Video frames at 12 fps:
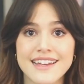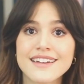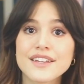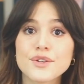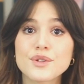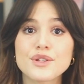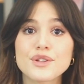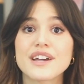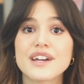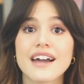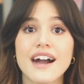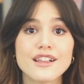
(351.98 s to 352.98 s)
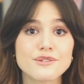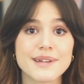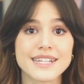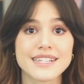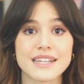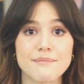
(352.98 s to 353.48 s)
You'll learn a color
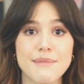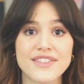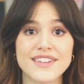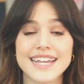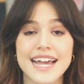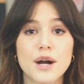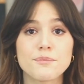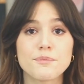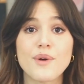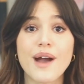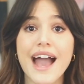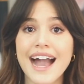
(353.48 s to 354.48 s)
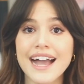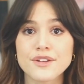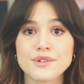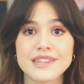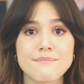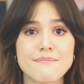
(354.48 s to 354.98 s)
mixing method to help you
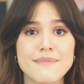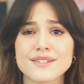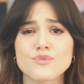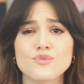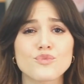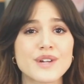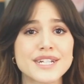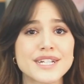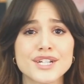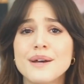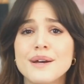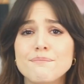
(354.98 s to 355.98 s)
accurately mix rich,